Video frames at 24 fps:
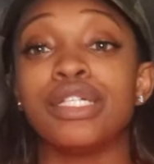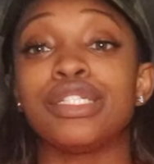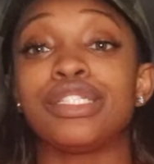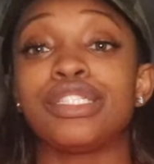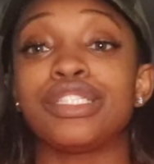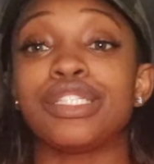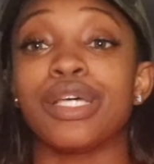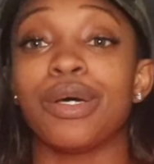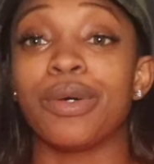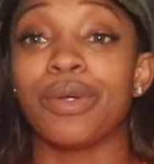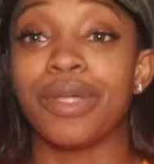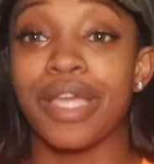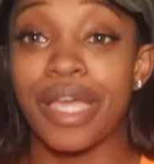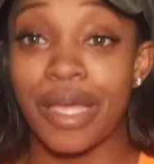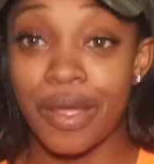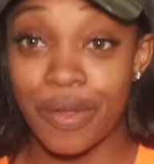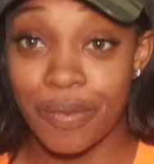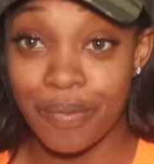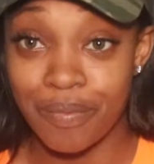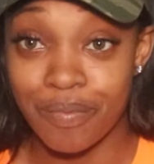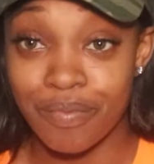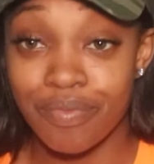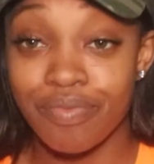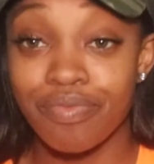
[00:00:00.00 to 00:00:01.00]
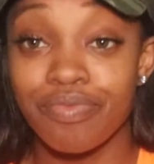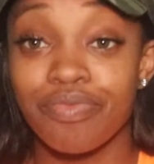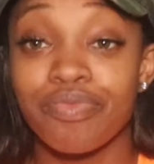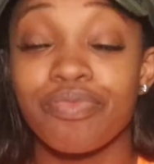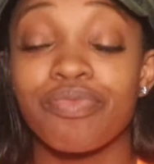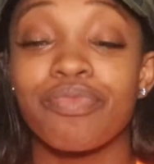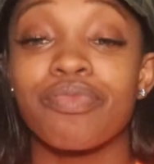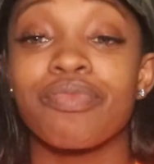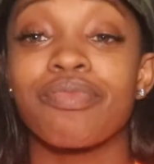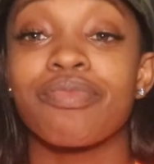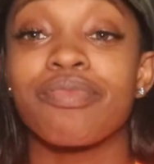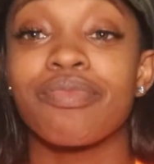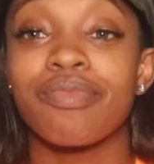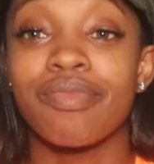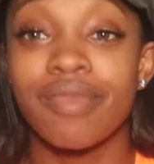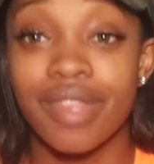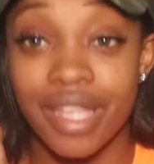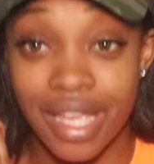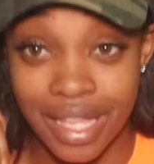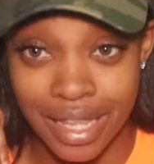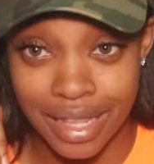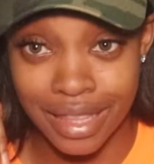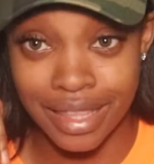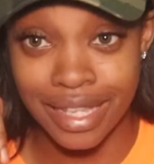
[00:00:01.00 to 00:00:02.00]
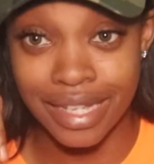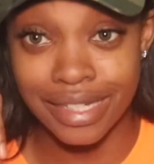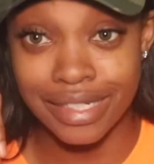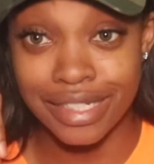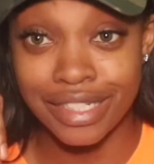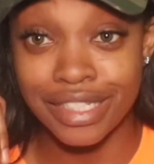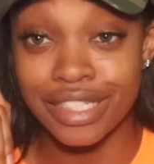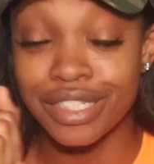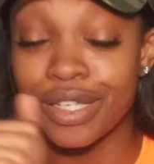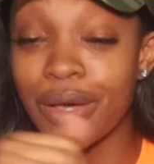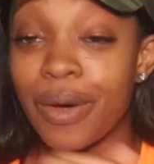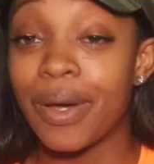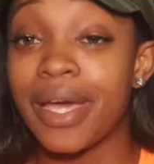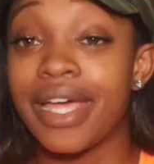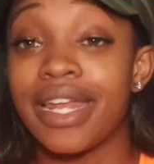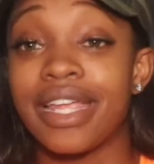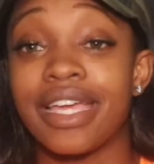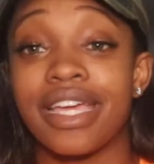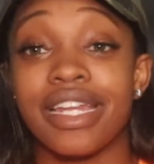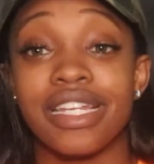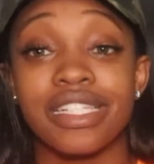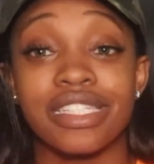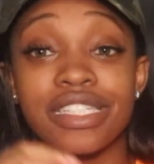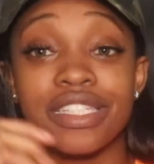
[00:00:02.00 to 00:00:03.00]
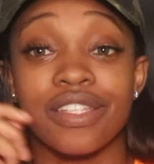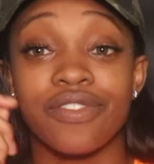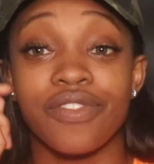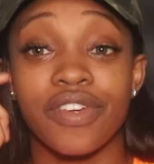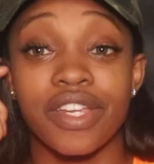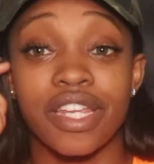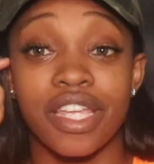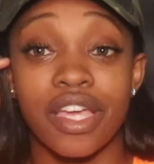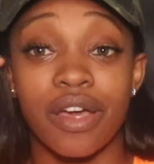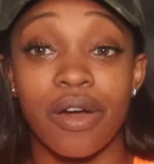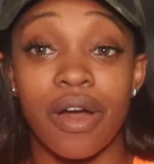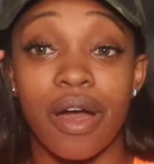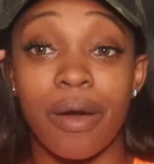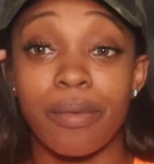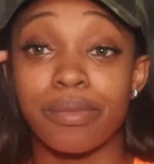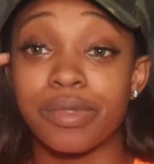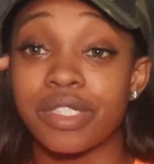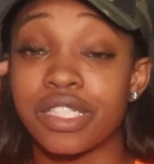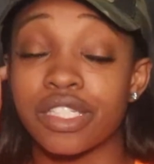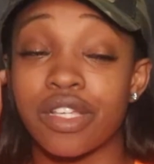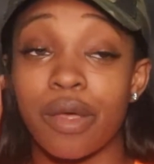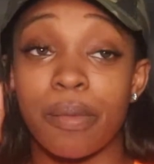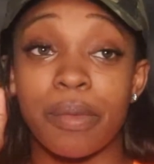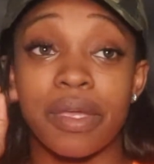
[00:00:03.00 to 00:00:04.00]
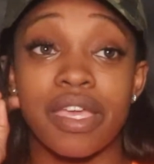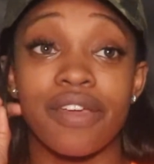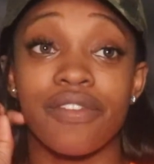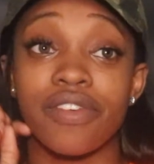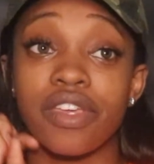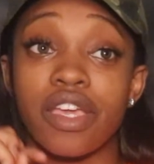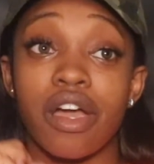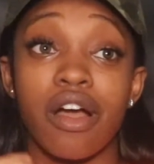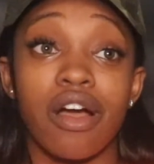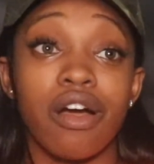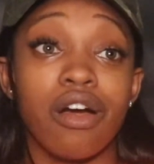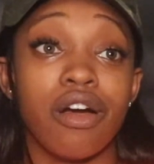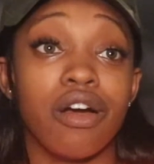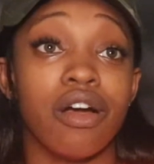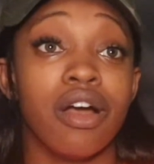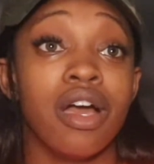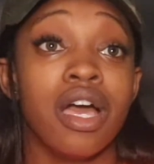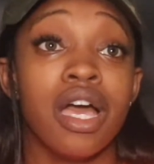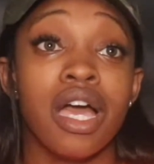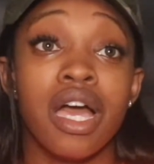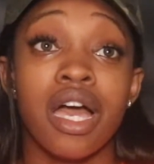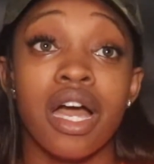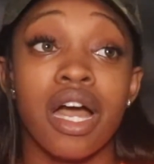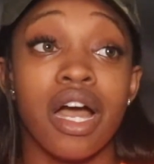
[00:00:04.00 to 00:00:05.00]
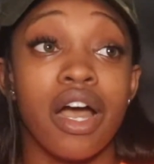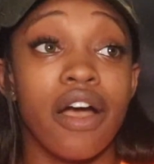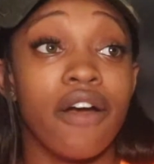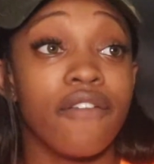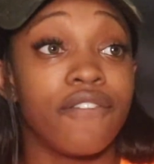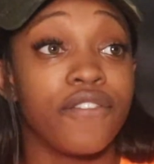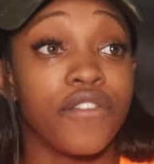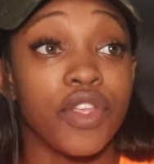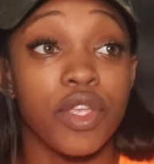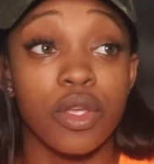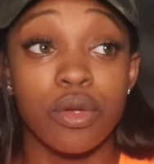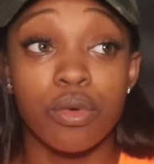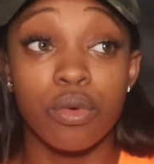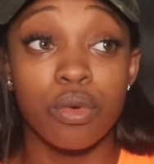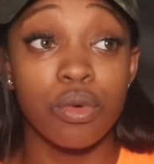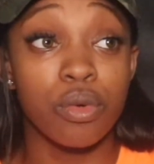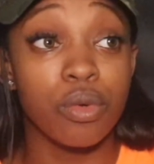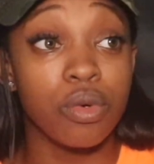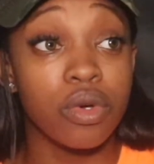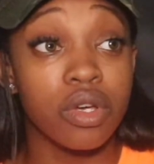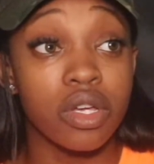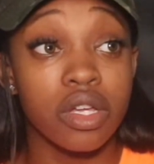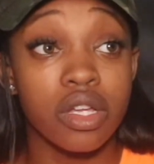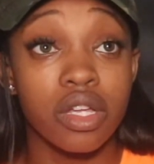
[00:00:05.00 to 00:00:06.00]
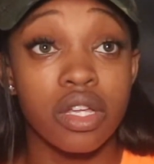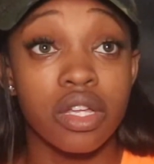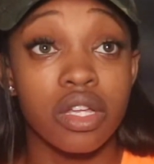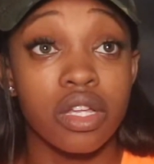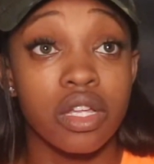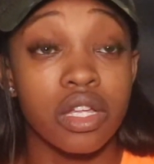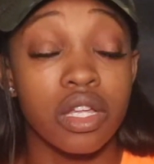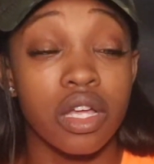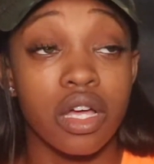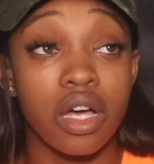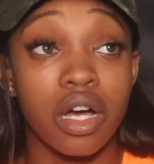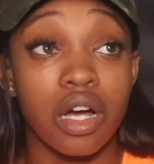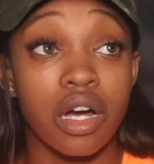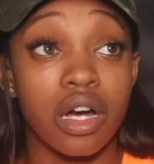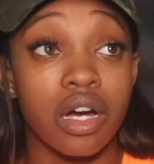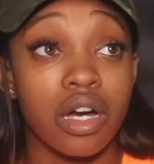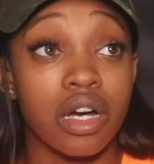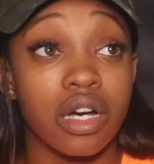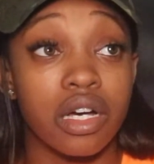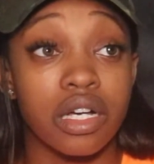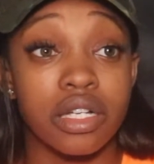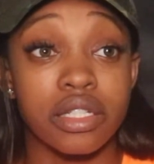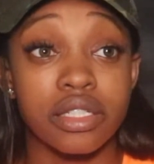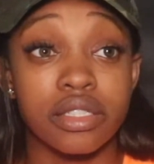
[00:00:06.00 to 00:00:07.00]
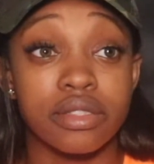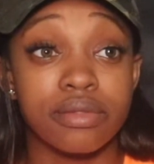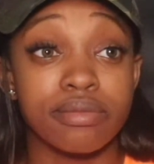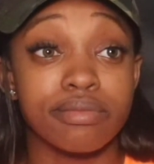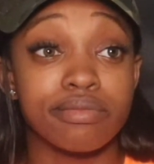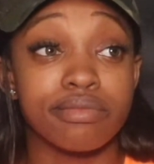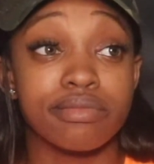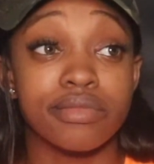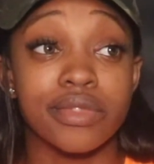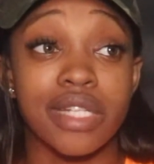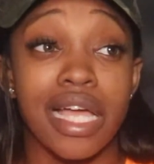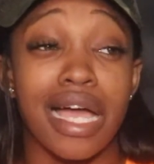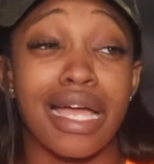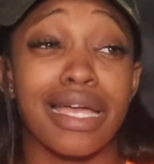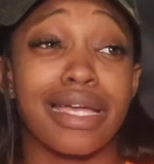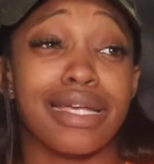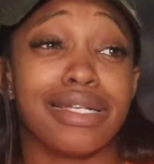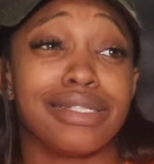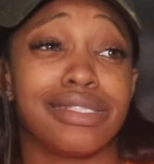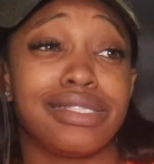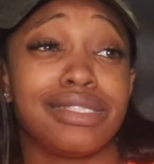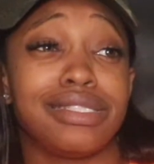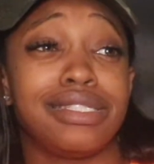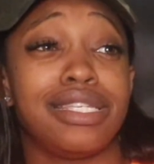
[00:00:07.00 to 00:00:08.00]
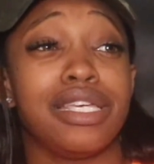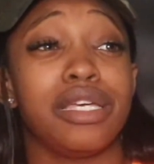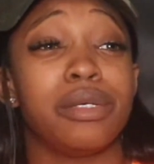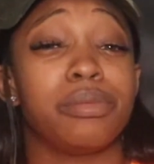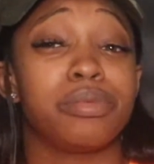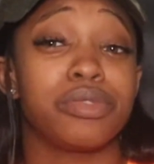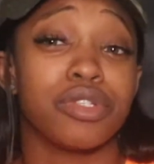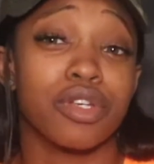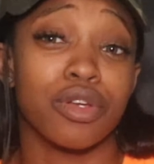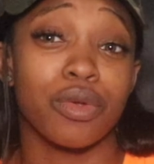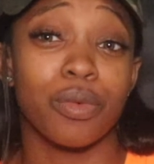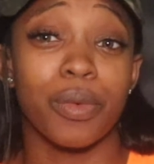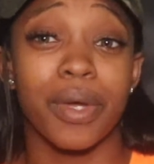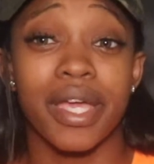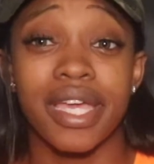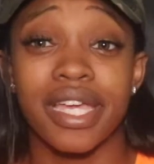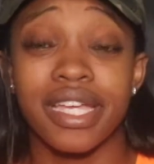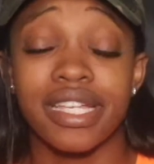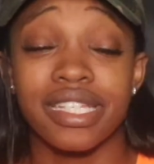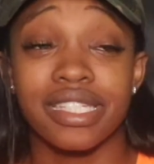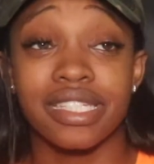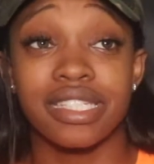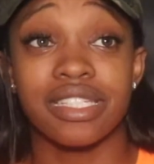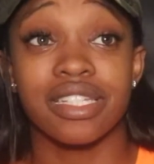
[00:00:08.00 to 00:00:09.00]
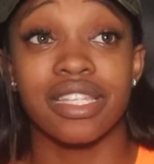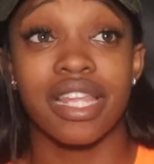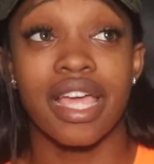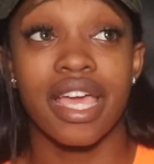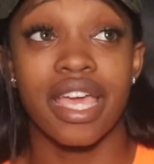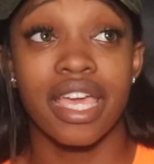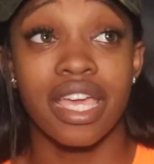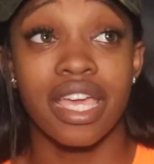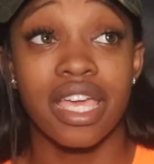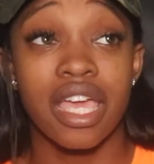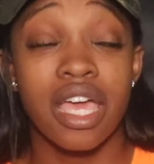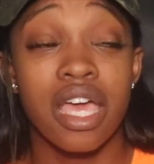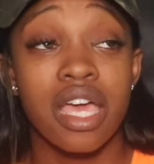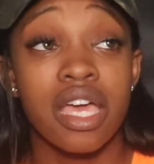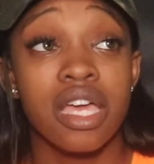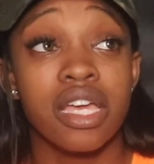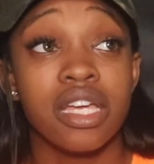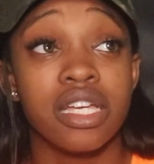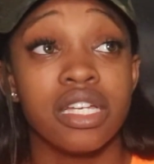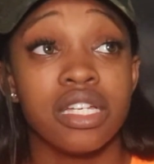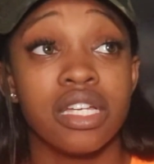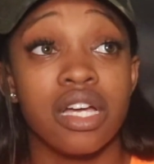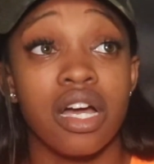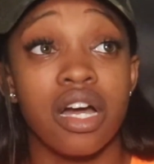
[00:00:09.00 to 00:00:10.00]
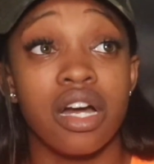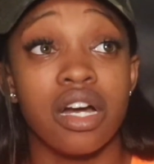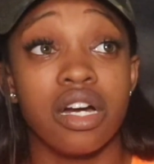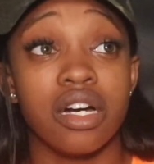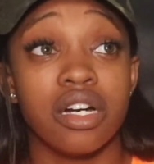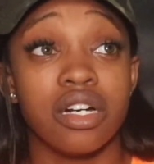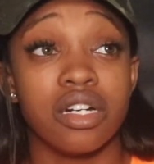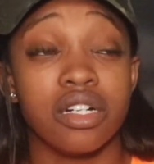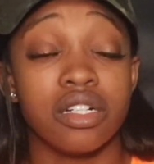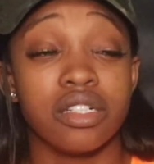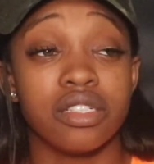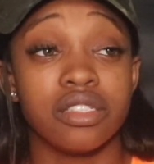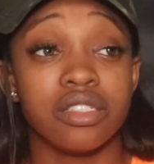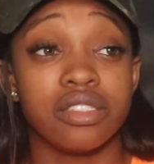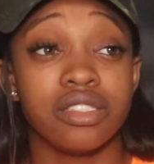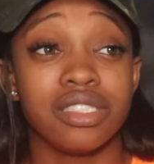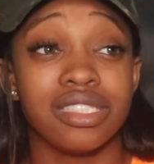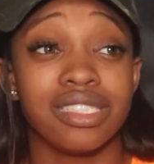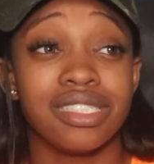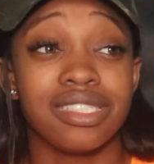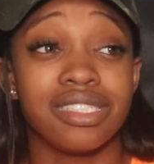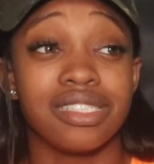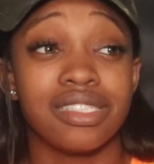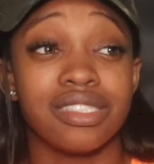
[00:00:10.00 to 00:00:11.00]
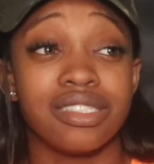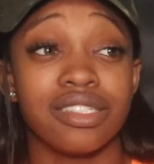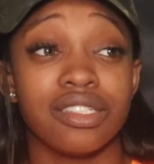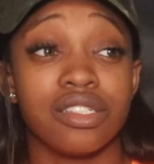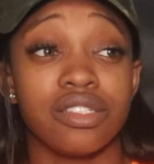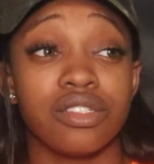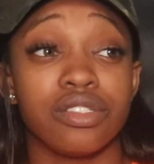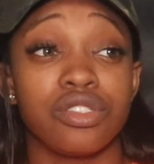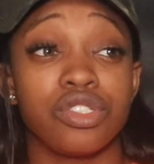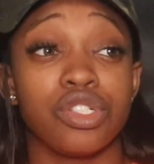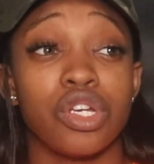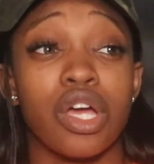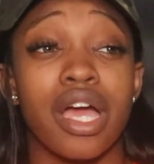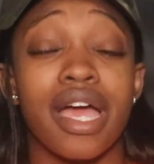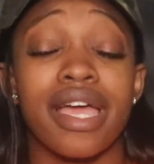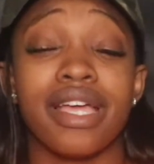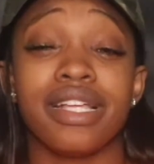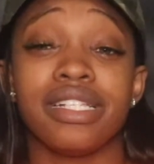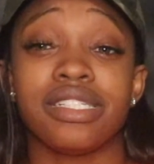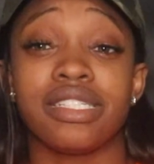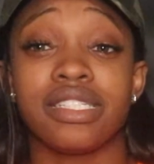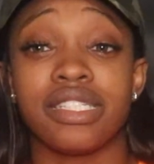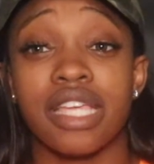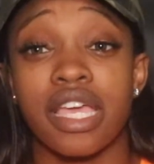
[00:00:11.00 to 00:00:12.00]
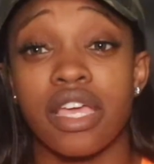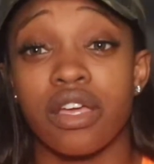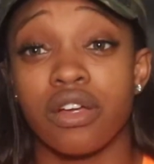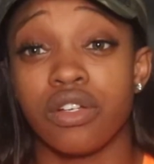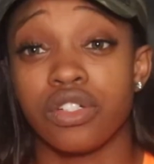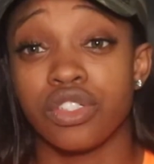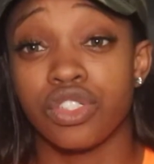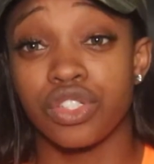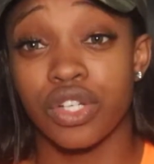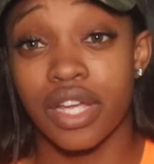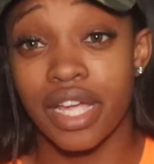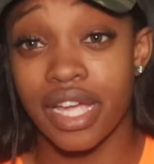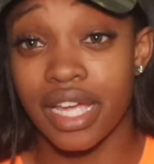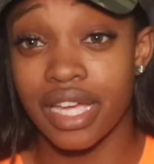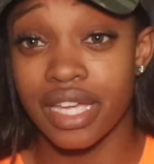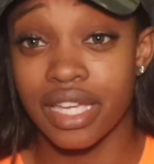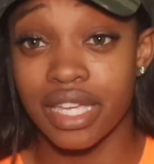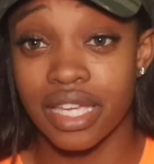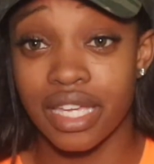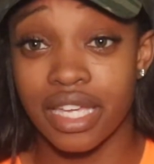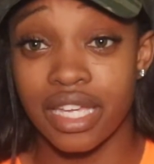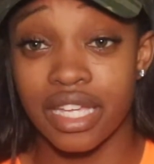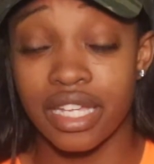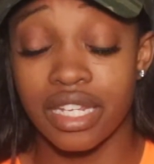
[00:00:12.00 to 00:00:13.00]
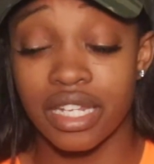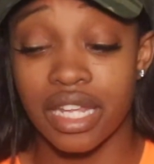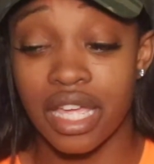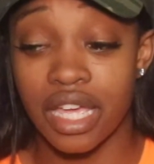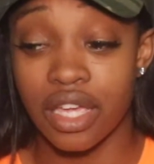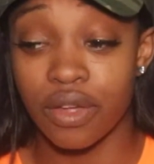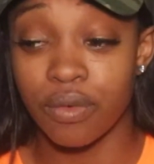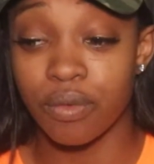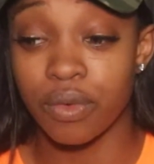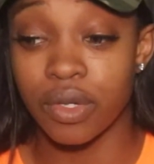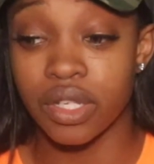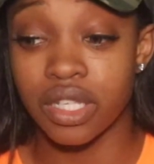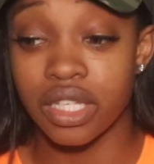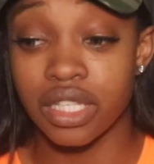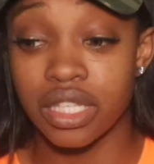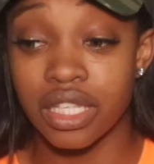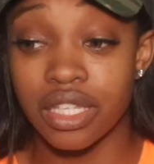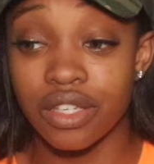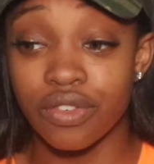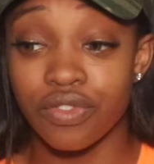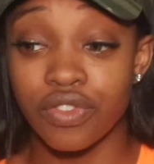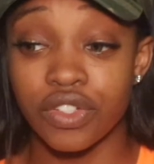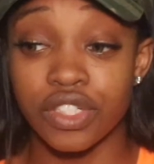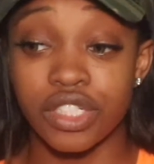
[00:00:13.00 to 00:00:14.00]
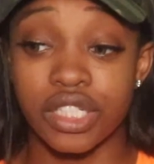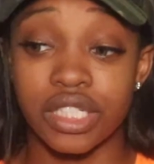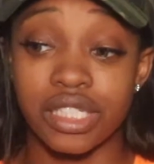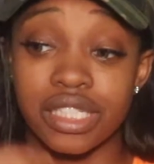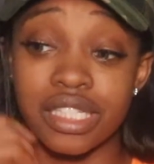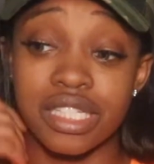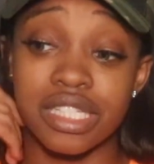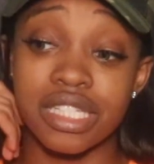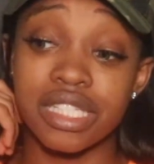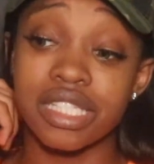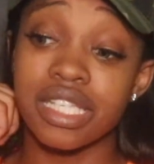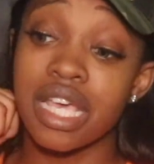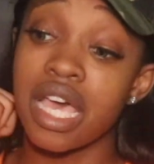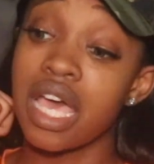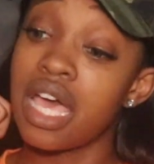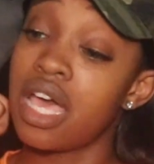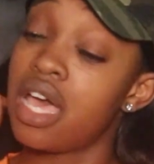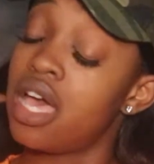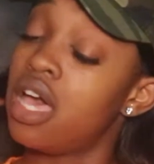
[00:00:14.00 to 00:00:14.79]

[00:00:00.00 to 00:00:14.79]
So, yeah. Let's just go ahead and get into the video. I'm just gonna be giving y'all a few, I guess, tips or ways to, like, just try and stay on track and, like, really live for Jesus.